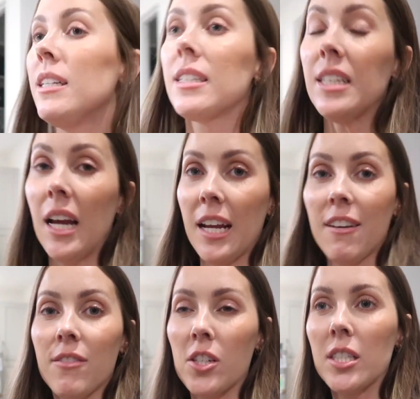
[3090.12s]

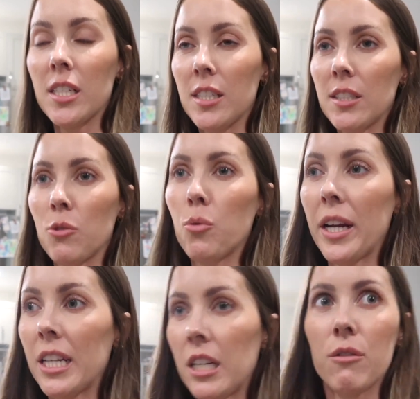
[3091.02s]
tonight versus
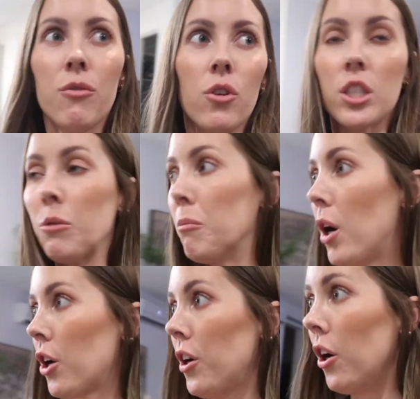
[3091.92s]
waiting for
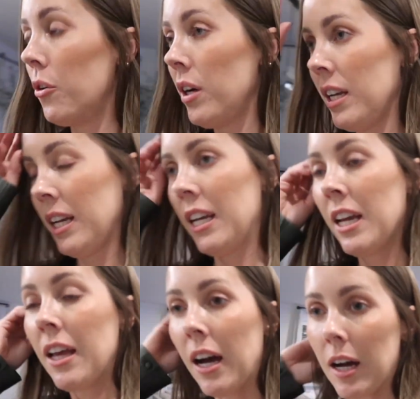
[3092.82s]
tomorrow.
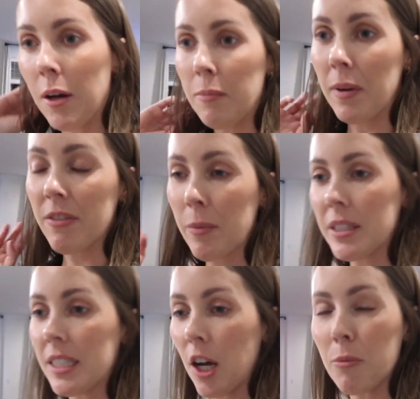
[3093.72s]
My family
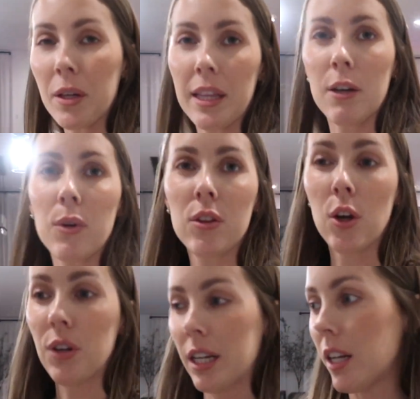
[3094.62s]
did help me like with
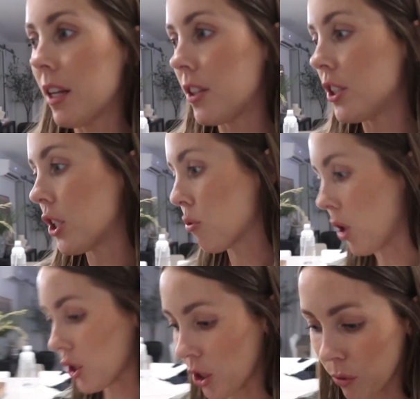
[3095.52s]
loading the
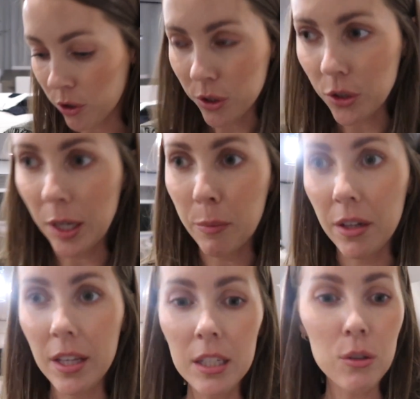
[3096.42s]
dishwasher, which was great, but I
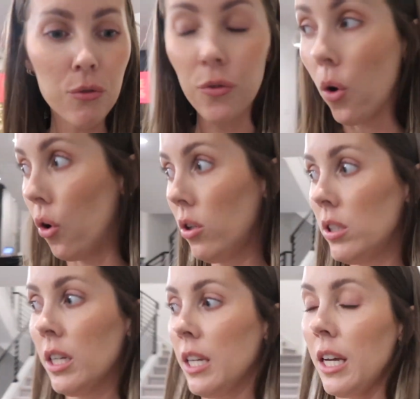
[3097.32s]
think it's
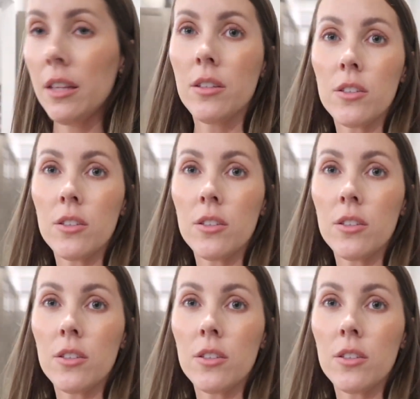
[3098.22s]
full, and then